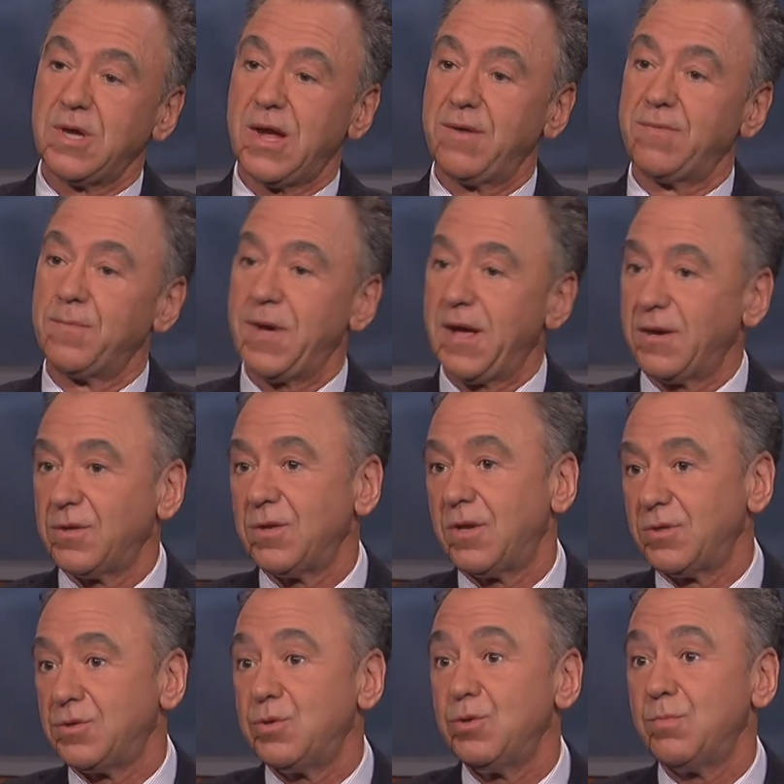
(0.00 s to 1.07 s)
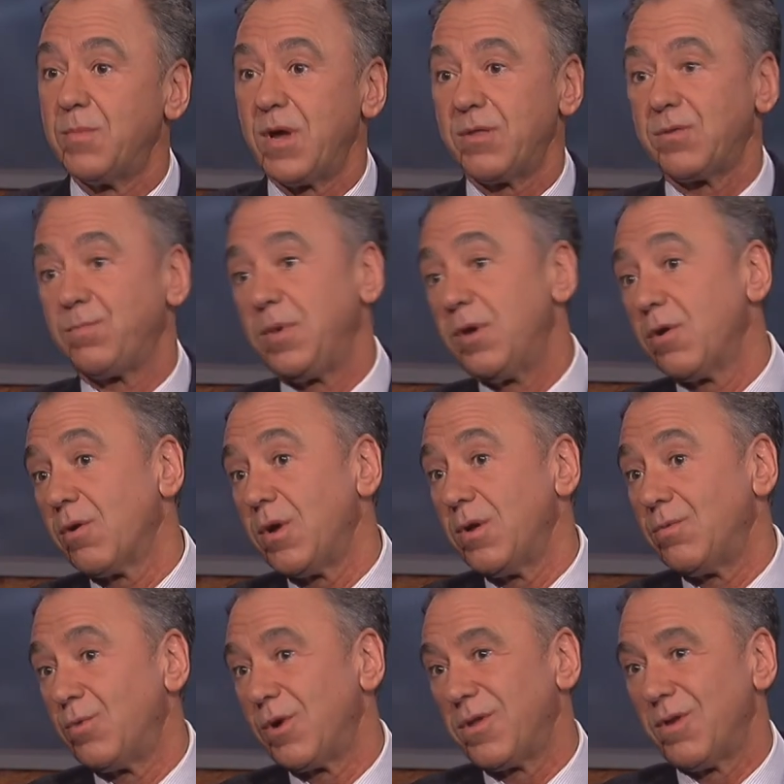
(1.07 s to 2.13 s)
have about a, a two-month
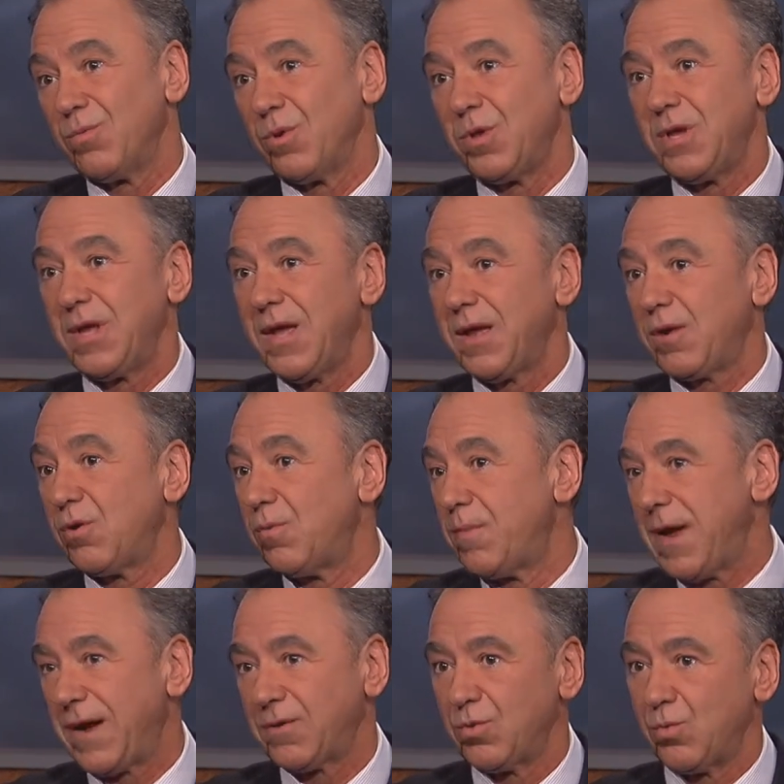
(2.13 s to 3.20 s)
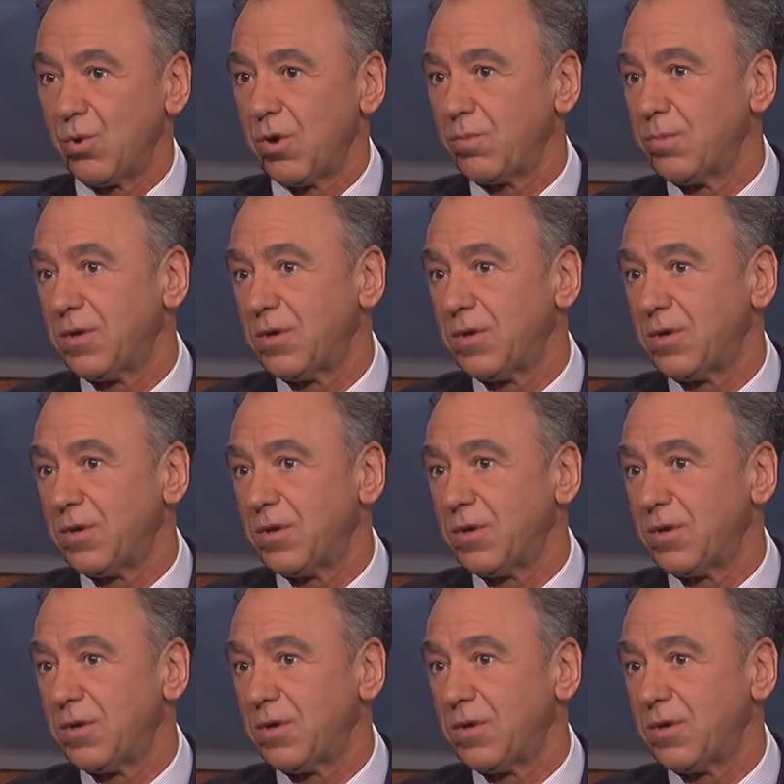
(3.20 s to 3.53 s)
period where they really can't go back to work,